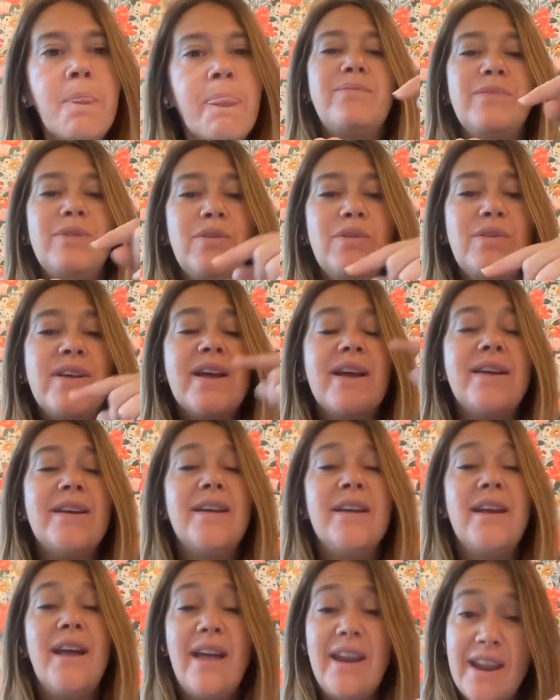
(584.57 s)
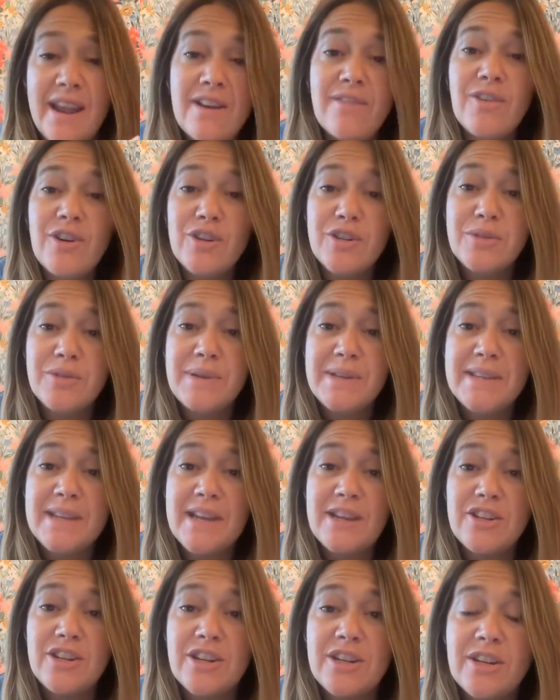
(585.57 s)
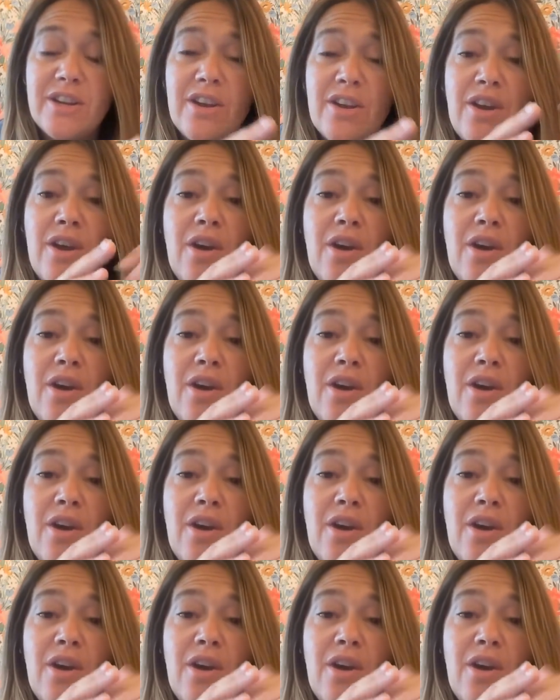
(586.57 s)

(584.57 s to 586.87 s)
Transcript: You can get an anniversary session